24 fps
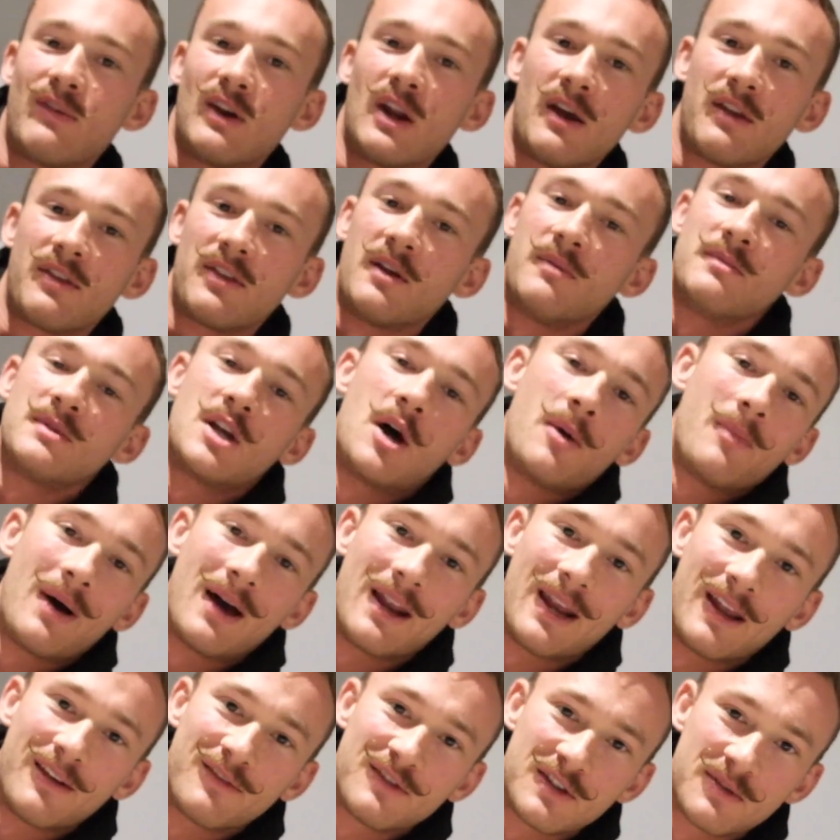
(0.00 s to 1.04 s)
it a thumbs up
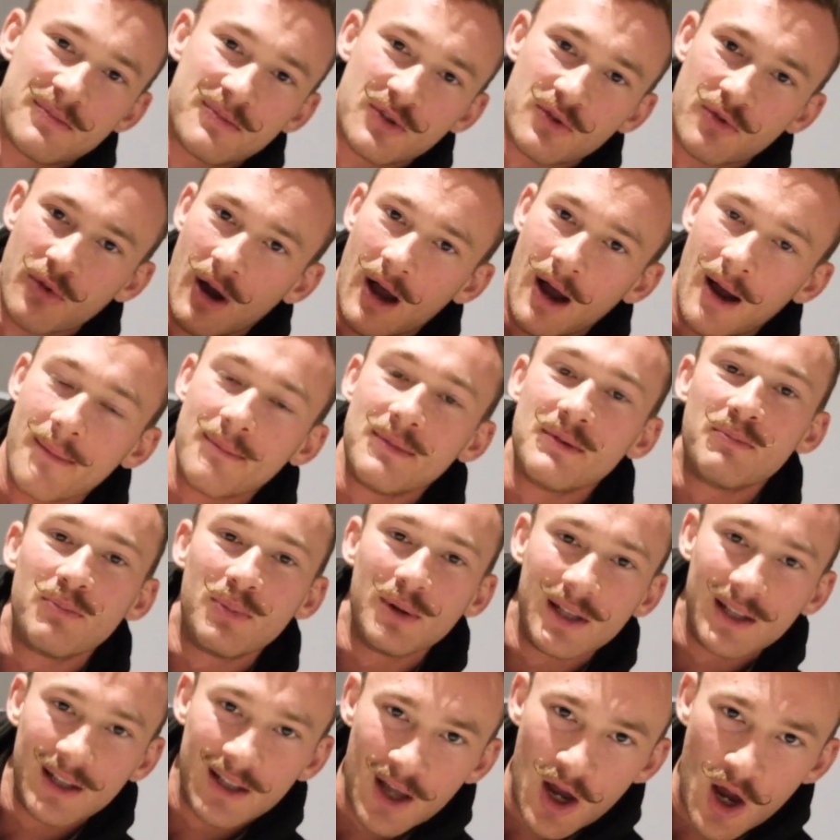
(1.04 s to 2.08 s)
and have subscribed
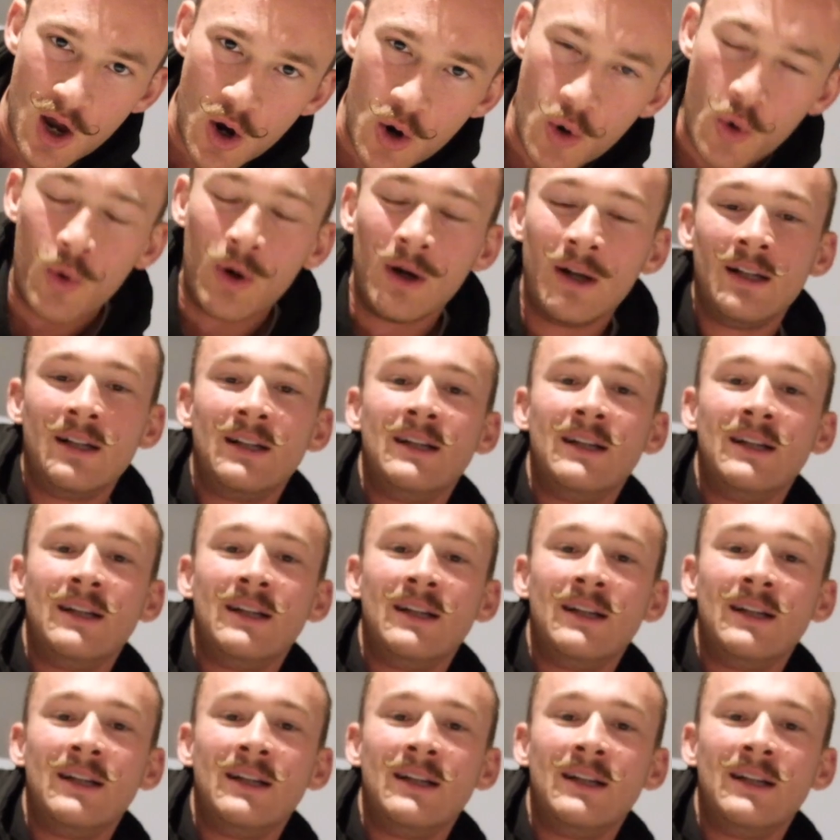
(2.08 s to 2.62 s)
below.